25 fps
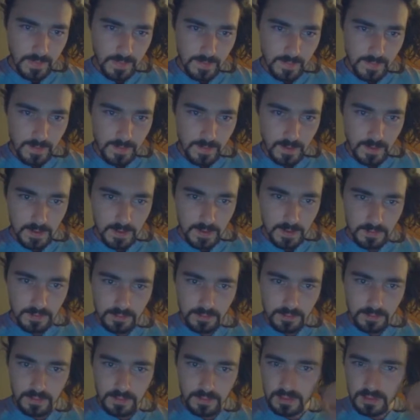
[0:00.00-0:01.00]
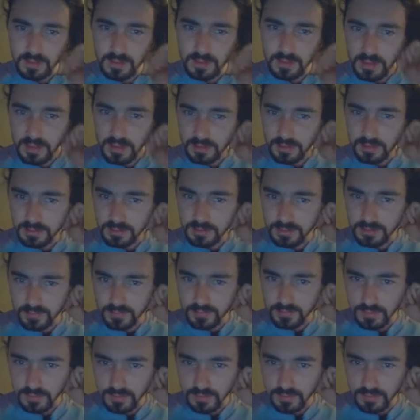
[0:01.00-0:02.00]
All right, $300
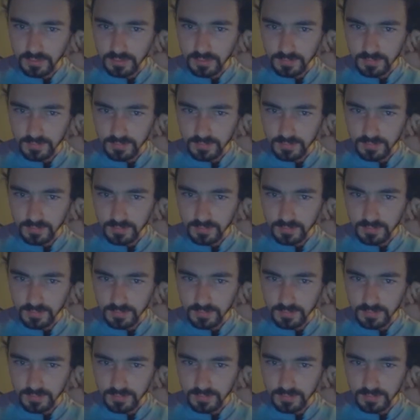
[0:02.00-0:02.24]
for